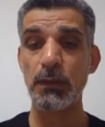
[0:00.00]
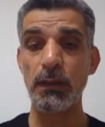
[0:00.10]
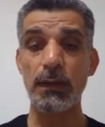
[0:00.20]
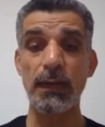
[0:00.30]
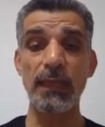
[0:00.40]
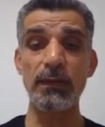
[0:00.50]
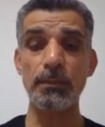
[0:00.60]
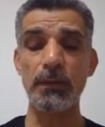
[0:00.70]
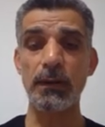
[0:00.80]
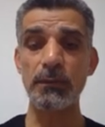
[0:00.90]
there are other
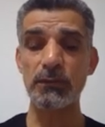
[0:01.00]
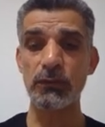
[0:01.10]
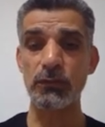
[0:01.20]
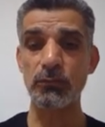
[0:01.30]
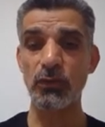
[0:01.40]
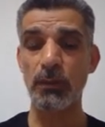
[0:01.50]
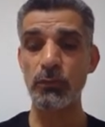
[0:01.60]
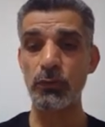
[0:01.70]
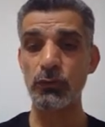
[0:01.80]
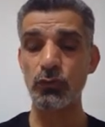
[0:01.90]
parameters sometimes
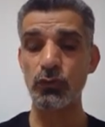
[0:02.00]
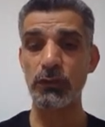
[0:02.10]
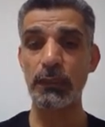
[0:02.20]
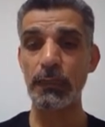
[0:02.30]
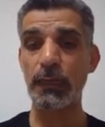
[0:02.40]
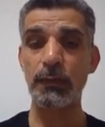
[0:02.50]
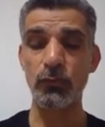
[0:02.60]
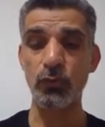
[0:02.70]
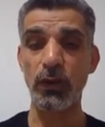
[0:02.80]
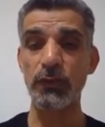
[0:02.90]
you need to set like
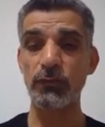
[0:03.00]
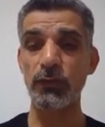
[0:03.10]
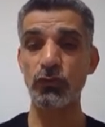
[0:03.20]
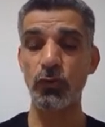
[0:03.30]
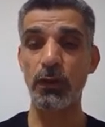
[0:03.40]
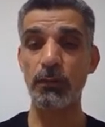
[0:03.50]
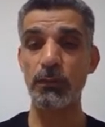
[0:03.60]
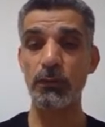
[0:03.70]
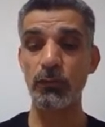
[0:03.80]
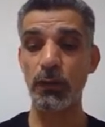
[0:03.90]
the rising time
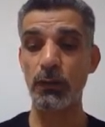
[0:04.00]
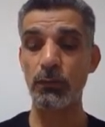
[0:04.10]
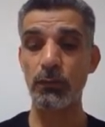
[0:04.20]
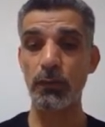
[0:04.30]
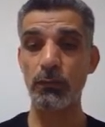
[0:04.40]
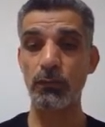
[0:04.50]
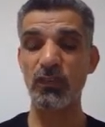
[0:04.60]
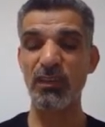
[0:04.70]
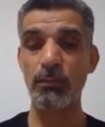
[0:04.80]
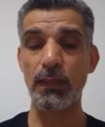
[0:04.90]
and and and
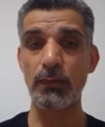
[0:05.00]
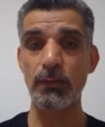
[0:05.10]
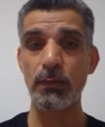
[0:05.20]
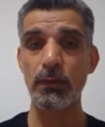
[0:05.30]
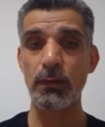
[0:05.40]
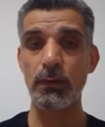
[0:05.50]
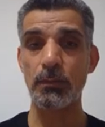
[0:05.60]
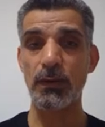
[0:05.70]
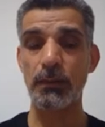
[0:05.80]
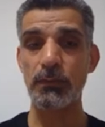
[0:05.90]
some other uh,
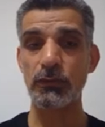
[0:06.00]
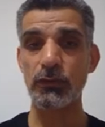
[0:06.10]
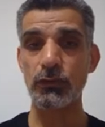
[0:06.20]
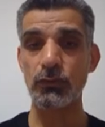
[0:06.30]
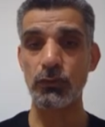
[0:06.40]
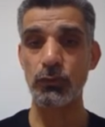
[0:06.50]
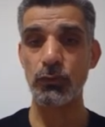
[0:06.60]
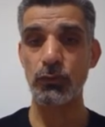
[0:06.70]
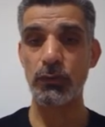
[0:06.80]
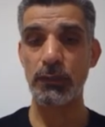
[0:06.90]
parameters you
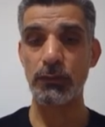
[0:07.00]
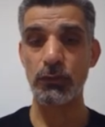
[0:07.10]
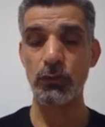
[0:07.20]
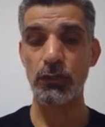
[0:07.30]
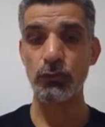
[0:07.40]
you can you can